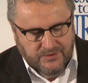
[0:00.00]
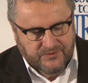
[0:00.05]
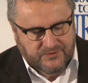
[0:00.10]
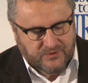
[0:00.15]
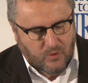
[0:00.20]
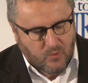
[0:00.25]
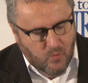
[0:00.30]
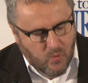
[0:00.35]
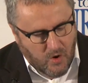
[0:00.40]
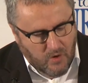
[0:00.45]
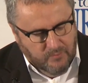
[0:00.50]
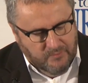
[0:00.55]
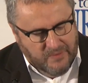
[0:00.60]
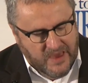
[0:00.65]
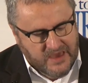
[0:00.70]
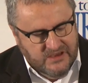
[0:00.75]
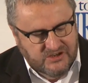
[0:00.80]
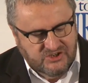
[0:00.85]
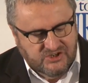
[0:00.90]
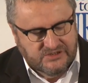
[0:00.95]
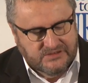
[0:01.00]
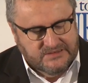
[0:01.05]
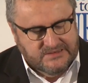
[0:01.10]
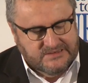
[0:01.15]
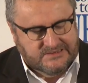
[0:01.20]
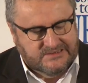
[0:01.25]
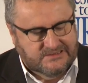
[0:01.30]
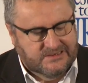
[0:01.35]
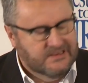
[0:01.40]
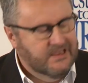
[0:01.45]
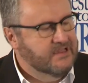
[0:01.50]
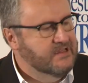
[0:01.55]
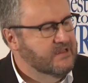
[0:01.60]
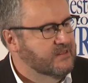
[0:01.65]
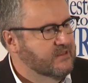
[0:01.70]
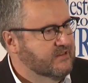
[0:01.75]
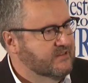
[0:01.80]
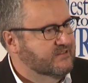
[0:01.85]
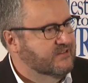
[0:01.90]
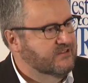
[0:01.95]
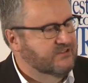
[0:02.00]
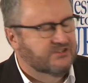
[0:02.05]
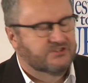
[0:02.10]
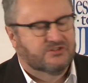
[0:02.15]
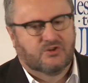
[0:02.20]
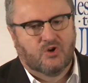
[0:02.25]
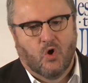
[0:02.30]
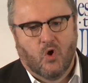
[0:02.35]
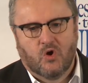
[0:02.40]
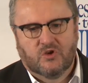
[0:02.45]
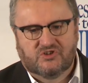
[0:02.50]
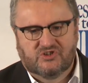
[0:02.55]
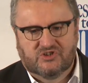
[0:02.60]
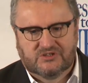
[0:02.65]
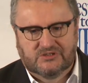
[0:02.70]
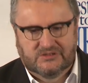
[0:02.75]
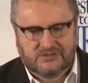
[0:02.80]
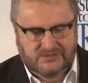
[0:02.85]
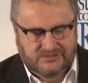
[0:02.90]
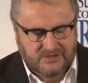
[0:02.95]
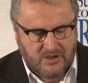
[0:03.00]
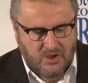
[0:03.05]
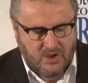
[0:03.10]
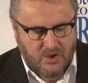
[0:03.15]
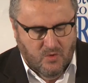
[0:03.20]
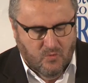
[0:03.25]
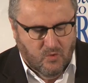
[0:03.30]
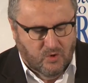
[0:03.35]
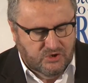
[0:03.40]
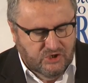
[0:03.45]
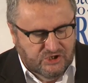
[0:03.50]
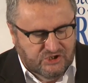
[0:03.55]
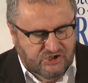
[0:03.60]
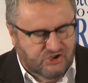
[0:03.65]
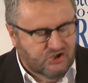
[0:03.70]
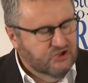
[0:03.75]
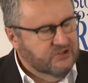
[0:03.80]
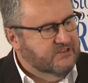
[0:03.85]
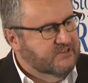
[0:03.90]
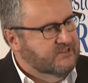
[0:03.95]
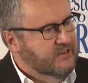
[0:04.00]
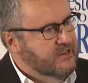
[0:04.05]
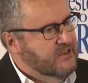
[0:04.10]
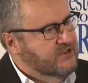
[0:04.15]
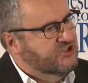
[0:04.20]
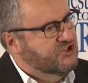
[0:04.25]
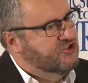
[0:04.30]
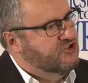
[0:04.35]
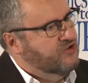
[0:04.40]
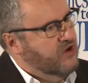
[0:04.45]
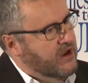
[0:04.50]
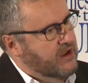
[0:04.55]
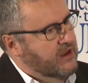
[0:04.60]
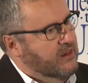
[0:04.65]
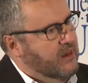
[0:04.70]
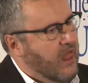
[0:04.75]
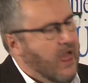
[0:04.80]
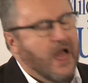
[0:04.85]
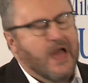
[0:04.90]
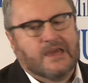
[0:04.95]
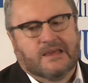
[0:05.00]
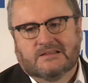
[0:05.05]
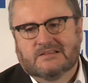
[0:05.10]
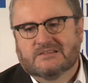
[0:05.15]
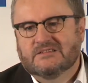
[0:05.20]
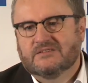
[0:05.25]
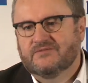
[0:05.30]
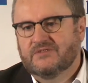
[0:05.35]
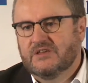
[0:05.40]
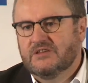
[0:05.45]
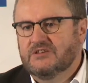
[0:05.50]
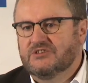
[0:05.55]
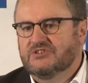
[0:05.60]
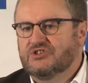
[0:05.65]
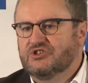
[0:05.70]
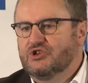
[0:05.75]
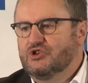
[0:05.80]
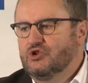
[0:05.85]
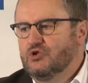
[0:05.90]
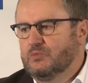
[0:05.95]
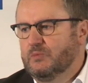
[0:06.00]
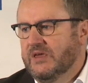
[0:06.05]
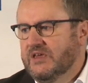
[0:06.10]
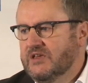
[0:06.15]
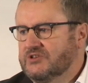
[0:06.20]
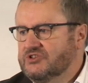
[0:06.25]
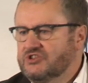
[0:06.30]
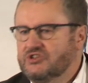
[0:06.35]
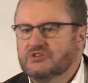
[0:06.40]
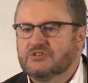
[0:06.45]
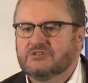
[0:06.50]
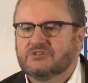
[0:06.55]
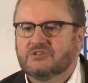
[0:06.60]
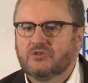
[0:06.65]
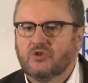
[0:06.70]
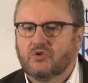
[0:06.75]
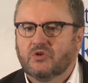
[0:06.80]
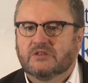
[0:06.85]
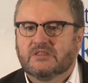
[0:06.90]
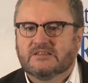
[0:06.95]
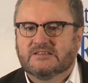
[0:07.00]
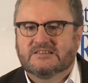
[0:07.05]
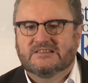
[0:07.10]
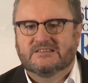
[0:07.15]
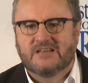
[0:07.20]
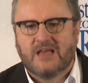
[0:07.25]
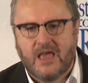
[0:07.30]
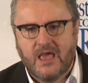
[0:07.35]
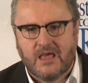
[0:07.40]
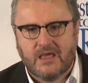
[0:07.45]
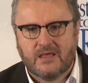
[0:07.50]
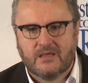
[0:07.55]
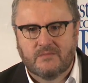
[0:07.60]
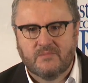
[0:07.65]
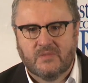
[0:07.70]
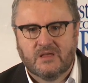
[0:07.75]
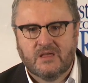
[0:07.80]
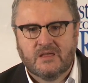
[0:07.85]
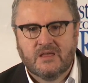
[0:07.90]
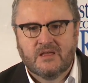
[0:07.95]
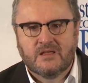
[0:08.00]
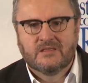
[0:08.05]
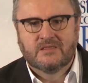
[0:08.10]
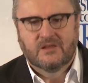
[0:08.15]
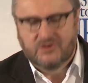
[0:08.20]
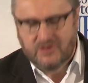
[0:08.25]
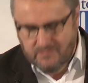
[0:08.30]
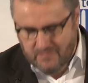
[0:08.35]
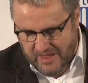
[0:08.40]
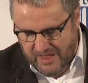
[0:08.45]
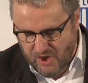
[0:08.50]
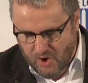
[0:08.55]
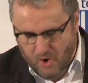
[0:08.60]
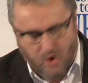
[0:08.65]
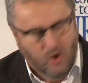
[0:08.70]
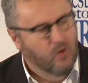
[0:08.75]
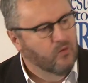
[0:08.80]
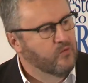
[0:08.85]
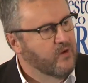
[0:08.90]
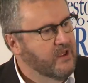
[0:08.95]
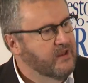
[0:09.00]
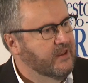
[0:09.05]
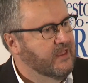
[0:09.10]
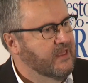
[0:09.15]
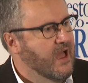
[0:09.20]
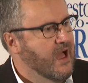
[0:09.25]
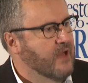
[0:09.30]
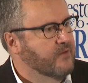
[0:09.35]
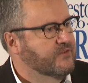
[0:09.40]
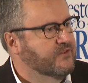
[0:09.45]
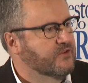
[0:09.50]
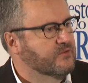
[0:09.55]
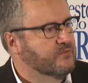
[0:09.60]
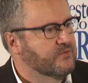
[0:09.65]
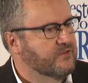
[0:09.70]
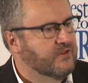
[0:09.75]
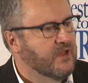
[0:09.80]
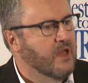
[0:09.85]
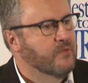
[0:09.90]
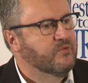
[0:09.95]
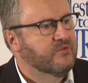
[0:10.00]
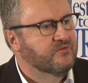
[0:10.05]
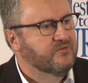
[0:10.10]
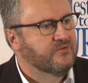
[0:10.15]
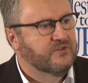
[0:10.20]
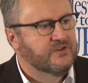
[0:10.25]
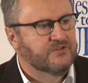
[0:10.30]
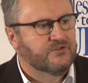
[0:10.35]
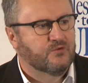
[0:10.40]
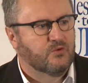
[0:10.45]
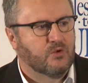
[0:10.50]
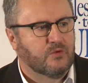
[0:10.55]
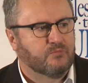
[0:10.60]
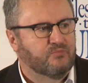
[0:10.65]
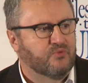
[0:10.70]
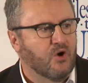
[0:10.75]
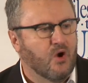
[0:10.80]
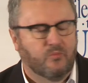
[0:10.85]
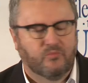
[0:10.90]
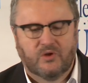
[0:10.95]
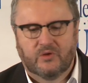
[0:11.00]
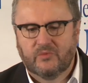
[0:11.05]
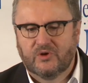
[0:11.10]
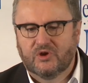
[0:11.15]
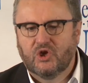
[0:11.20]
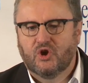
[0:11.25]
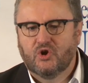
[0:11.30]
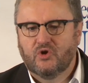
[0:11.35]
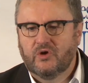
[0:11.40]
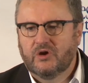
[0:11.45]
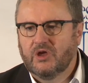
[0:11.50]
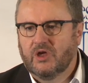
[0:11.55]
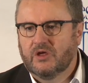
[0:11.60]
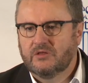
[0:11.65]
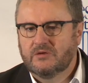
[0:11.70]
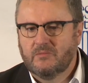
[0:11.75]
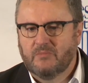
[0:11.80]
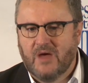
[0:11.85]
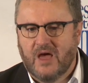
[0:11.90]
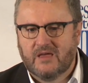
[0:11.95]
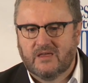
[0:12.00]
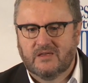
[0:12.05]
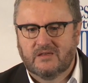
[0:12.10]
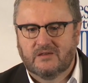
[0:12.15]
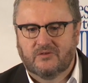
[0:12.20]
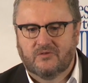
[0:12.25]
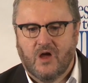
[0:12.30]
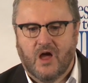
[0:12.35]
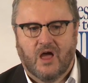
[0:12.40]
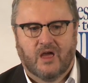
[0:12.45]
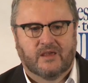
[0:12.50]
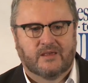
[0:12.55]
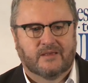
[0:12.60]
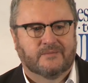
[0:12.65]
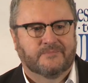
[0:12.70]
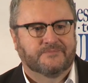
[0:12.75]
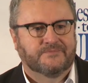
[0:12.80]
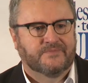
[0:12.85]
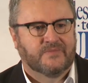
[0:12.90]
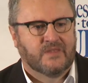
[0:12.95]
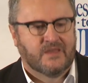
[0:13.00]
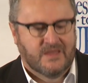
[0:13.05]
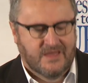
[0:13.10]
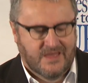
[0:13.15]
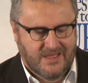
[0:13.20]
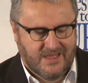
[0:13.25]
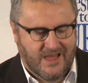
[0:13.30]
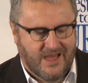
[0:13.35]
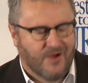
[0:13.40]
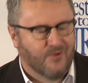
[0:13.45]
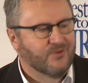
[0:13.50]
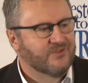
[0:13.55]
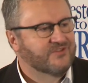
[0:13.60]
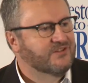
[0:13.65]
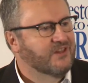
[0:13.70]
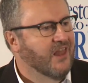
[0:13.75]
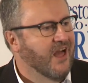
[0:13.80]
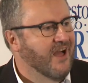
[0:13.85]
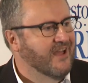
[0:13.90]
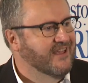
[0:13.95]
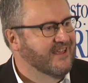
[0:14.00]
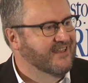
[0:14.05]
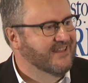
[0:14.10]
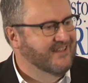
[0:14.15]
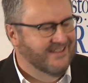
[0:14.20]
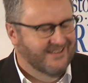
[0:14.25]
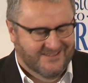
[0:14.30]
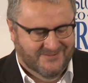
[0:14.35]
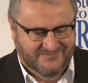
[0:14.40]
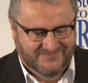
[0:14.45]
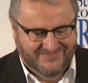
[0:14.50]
So what patients see are these distortions. What you should see are straight lines. If these 2 pictures look the same, then you may already have some type of a visual problem occurring at the back of your eye. I was lying.